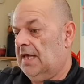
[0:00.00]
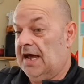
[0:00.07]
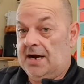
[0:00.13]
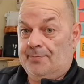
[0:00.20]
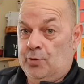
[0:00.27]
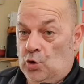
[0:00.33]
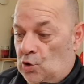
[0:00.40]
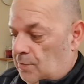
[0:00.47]

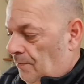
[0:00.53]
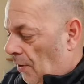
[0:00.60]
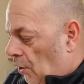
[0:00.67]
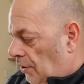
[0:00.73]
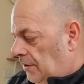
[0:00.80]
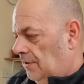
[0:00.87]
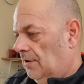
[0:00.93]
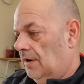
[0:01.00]
And a pork
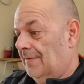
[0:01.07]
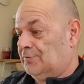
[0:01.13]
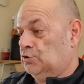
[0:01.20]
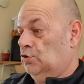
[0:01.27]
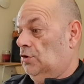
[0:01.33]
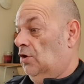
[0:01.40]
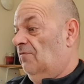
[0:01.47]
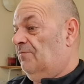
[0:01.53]
pie. I
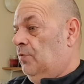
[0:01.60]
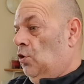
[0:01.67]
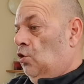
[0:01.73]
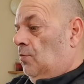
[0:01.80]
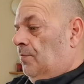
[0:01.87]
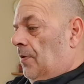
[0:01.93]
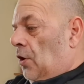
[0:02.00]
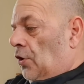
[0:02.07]
absolutely love
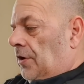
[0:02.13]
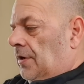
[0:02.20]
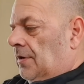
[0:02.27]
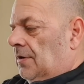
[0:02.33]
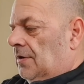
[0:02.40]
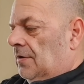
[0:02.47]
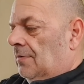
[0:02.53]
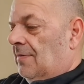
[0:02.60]
pork pie. I'm
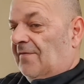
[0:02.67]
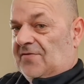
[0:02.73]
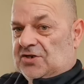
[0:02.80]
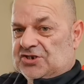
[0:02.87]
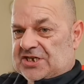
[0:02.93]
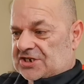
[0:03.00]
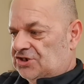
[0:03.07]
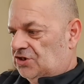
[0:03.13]
having a
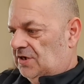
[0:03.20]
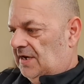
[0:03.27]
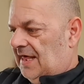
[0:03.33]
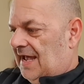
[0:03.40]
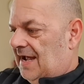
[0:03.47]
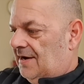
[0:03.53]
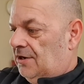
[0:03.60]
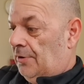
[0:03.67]
section of
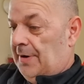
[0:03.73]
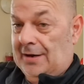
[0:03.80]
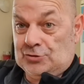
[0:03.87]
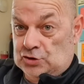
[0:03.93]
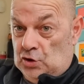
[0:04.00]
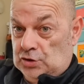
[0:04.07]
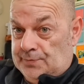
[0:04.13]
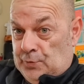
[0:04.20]
that. No one
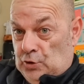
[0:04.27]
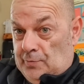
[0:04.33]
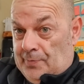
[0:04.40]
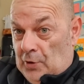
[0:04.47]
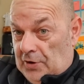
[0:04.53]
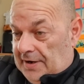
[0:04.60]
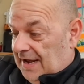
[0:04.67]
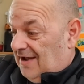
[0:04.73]
else likes pork
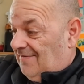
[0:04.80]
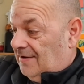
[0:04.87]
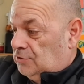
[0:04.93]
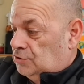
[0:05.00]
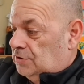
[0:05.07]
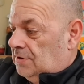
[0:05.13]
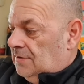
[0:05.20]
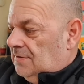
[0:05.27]
pie in our house.
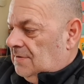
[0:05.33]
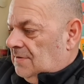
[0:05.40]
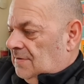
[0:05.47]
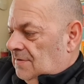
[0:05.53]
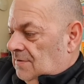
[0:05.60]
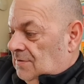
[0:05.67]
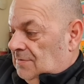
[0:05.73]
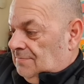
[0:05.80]

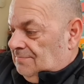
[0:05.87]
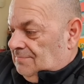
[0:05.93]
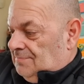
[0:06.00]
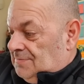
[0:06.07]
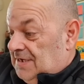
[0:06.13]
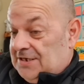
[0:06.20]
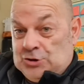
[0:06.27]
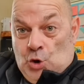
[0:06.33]

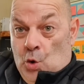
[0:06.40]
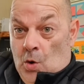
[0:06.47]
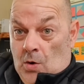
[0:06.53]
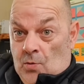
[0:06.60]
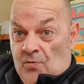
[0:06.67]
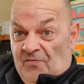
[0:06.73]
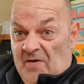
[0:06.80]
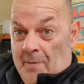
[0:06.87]
So that's
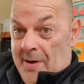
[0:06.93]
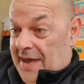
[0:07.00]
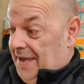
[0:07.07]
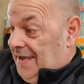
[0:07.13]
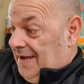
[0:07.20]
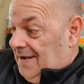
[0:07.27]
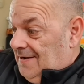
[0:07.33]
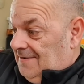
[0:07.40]
all for
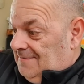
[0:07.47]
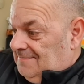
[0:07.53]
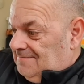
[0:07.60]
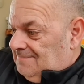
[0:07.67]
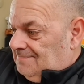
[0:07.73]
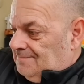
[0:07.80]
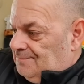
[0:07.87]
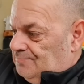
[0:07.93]
me. I
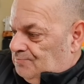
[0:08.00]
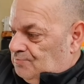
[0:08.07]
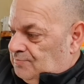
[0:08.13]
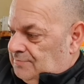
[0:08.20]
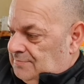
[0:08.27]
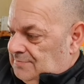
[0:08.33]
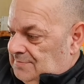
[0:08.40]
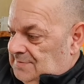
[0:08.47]
used to like
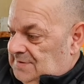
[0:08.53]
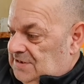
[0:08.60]
it.